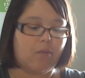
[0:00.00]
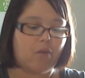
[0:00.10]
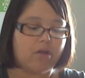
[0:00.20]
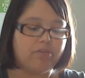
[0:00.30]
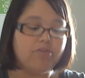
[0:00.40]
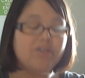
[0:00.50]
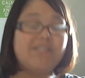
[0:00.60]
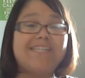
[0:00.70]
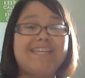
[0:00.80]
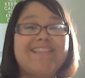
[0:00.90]
I walked
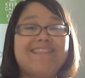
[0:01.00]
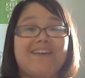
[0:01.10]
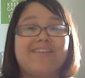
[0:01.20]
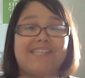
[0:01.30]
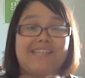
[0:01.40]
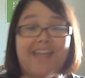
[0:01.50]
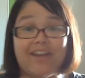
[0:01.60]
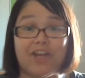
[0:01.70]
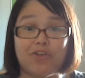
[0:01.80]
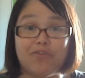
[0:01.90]

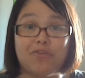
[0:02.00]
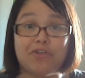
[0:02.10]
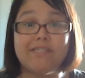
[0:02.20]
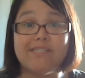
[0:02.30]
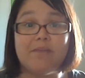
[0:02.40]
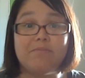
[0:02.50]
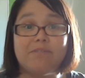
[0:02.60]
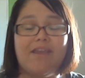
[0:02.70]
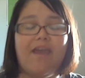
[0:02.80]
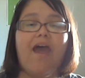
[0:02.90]
13,940 steps.